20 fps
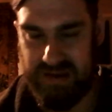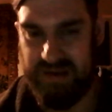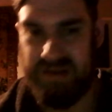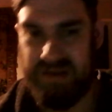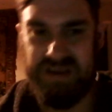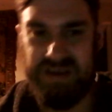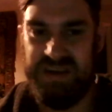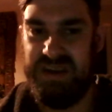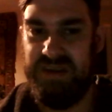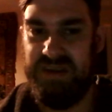
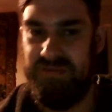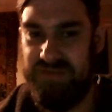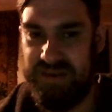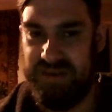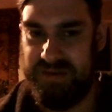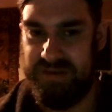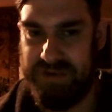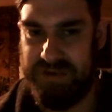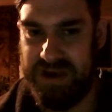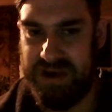she was
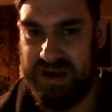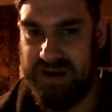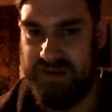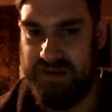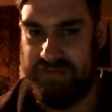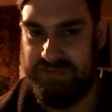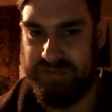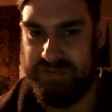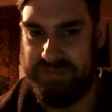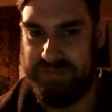a part
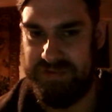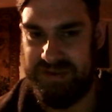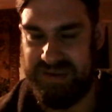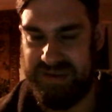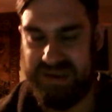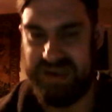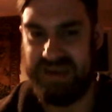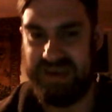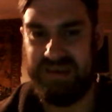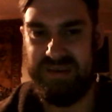of a
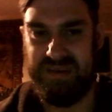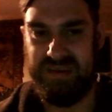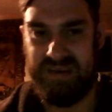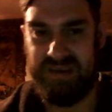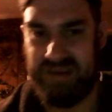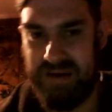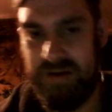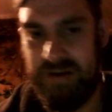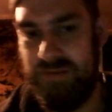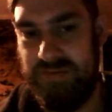particular
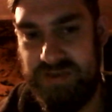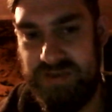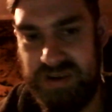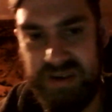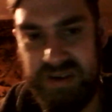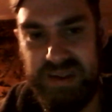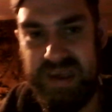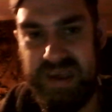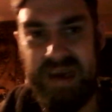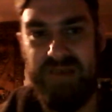culture
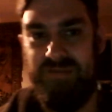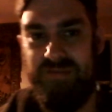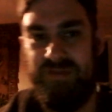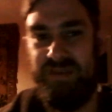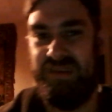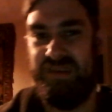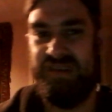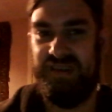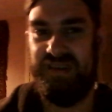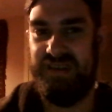that
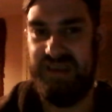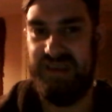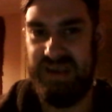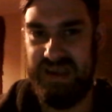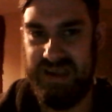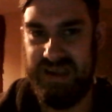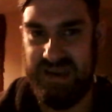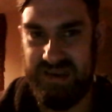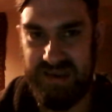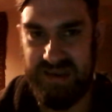was
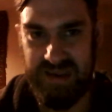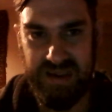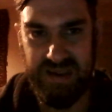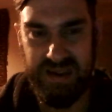sneered